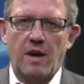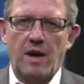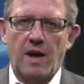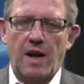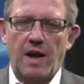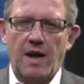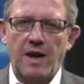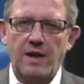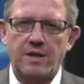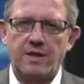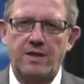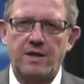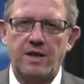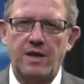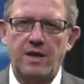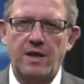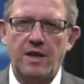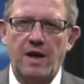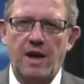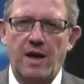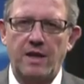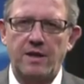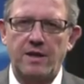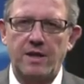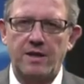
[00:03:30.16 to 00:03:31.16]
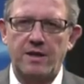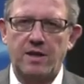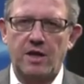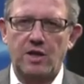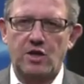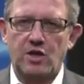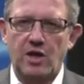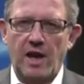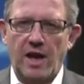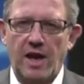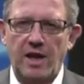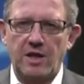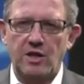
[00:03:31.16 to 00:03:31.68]
AC and DC
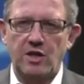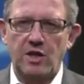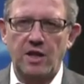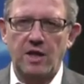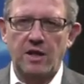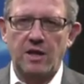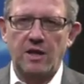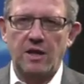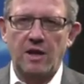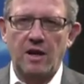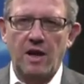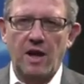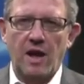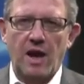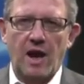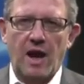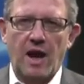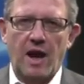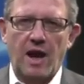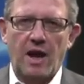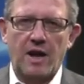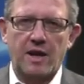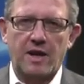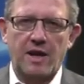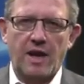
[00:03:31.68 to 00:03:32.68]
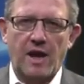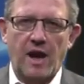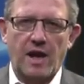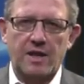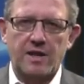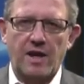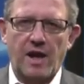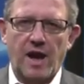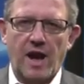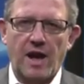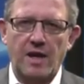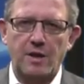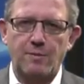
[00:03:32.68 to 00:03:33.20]
charging are
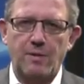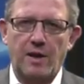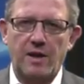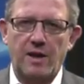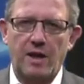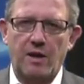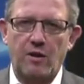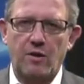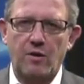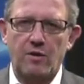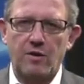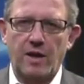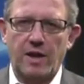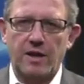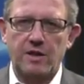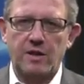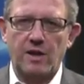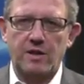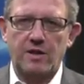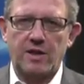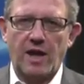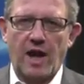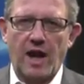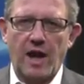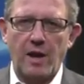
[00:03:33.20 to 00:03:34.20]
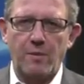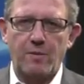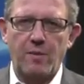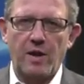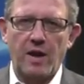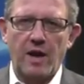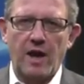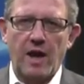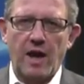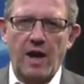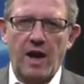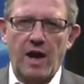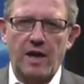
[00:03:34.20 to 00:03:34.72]
characterized by the connector type
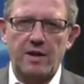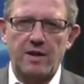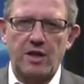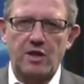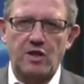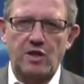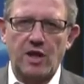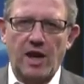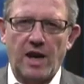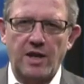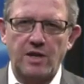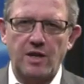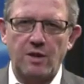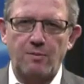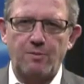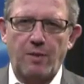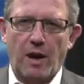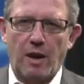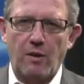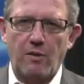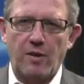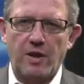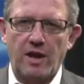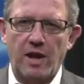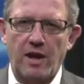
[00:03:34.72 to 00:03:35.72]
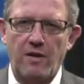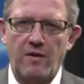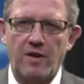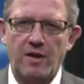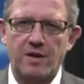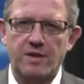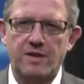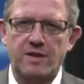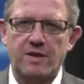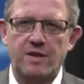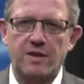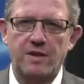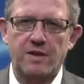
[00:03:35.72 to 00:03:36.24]
and the charging power
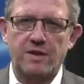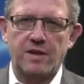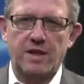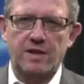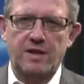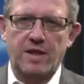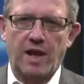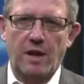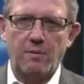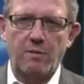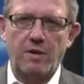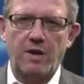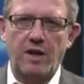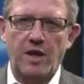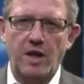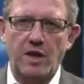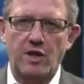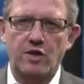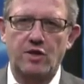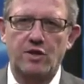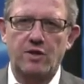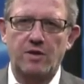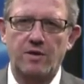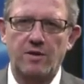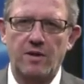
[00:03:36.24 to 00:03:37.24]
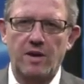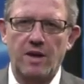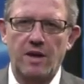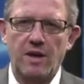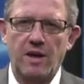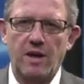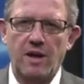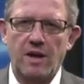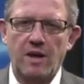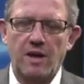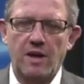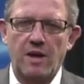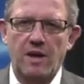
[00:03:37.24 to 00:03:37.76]
levels that can be reached.
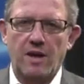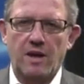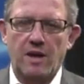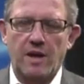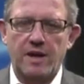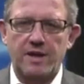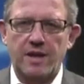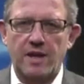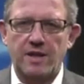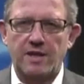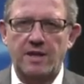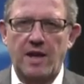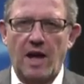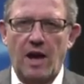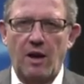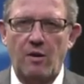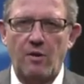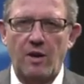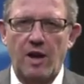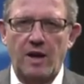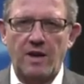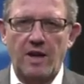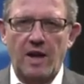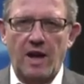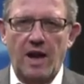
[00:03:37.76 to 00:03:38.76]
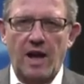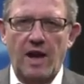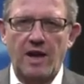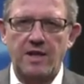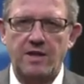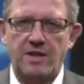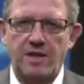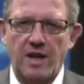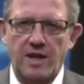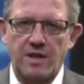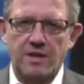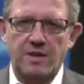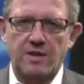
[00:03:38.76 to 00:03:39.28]
Let us now analyze
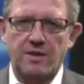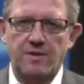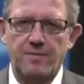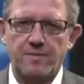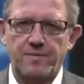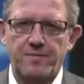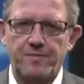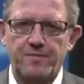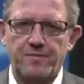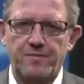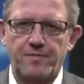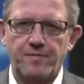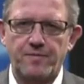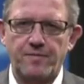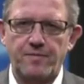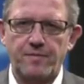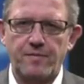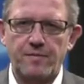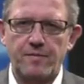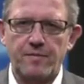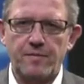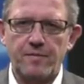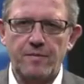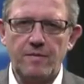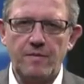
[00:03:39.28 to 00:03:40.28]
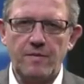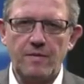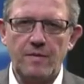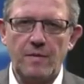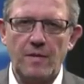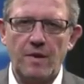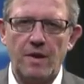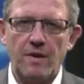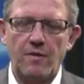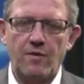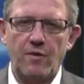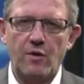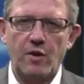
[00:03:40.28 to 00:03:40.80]
this.
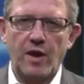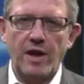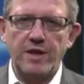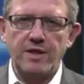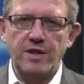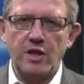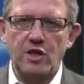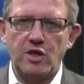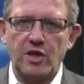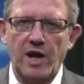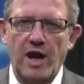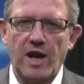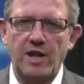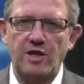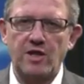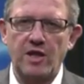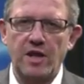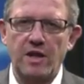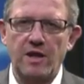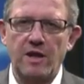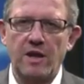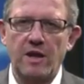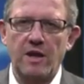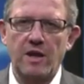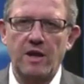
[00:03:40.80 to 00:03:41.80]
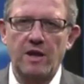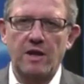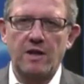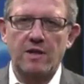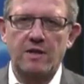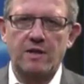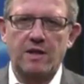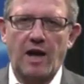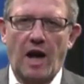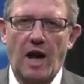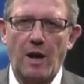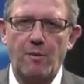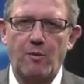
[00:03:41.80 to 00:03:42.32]
For AC charging,
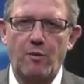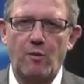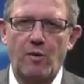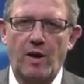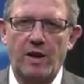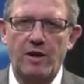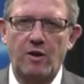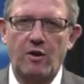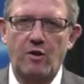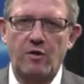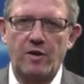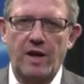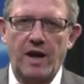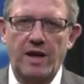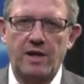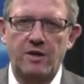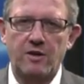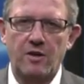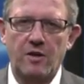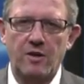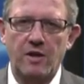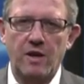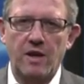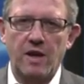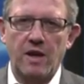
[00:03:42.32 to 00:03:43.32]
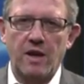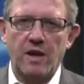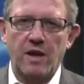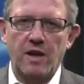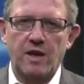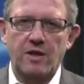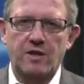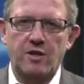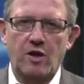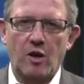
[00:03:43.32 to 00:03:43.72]
Type 1 connector is